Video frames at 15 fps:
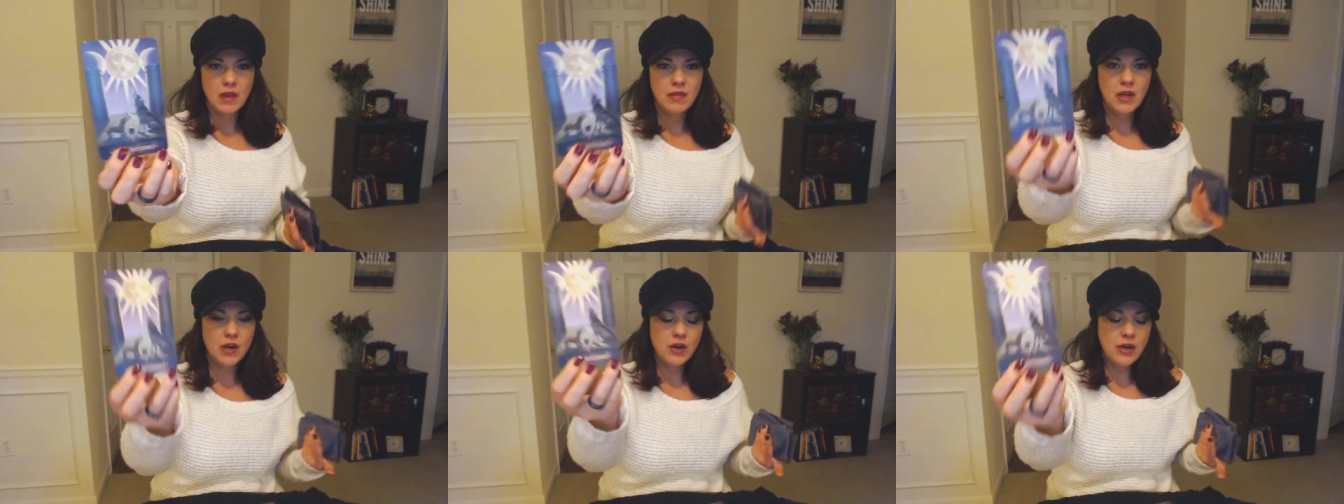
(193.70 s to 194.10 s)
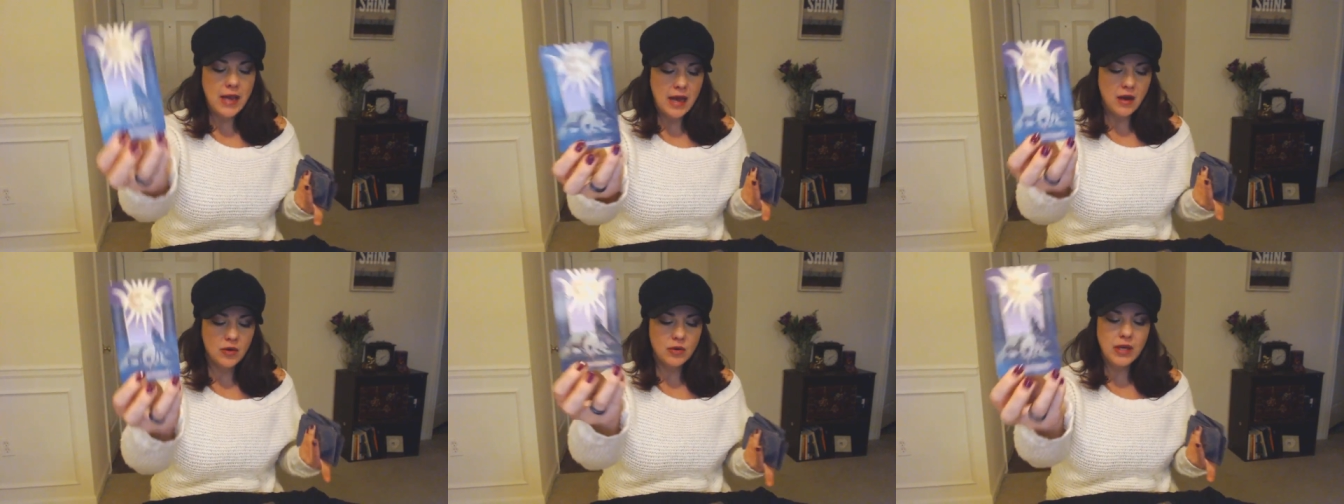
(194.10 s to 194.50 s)
that are
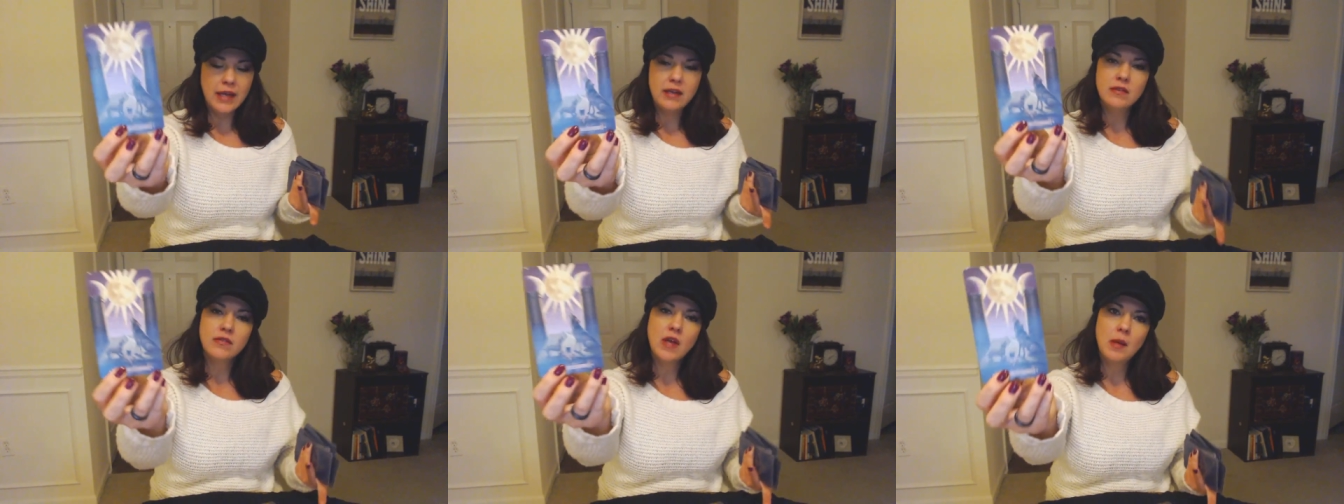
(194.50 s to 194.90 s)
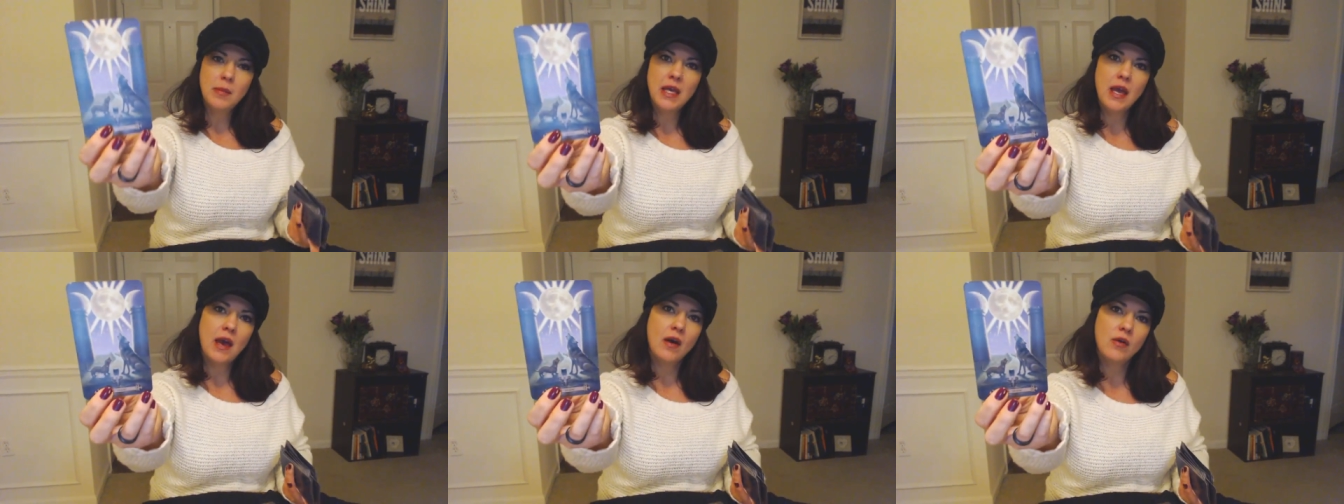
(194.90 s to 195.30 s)
now kind of
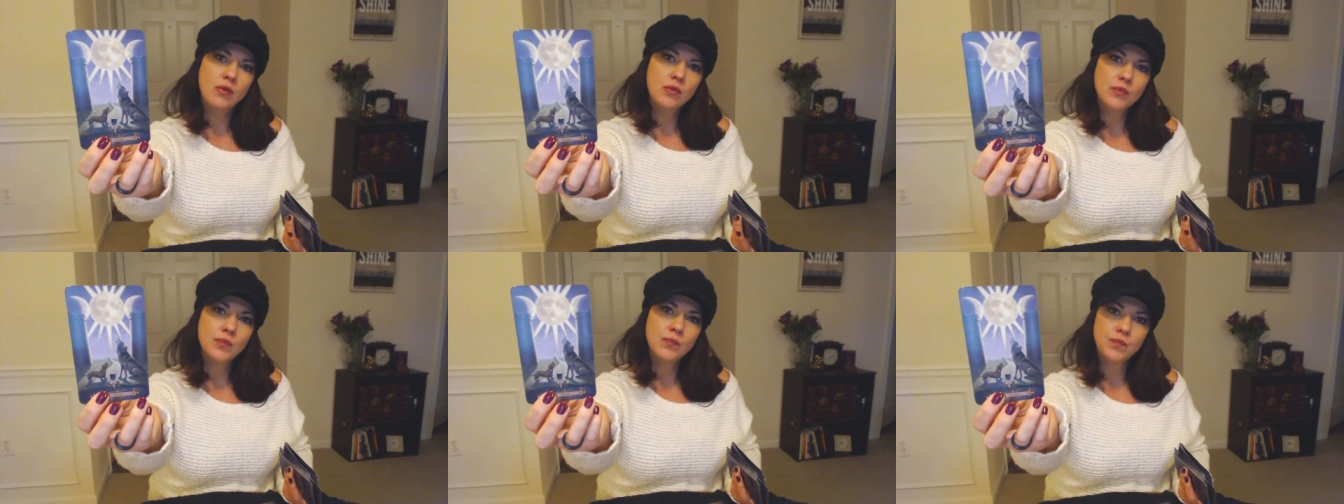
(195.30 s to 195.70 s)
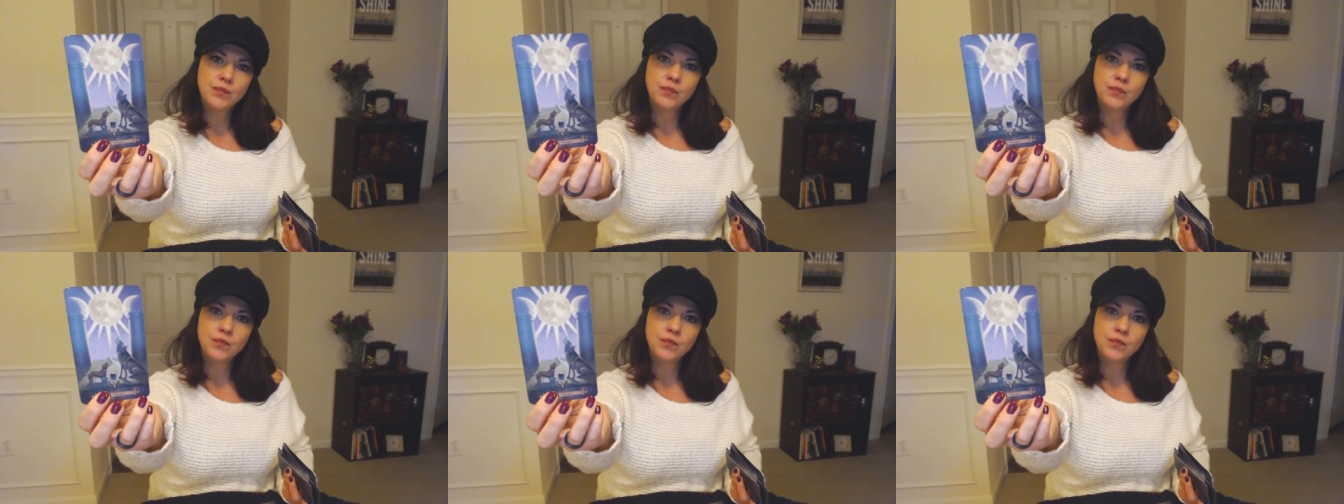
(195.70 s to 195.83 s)
coming out,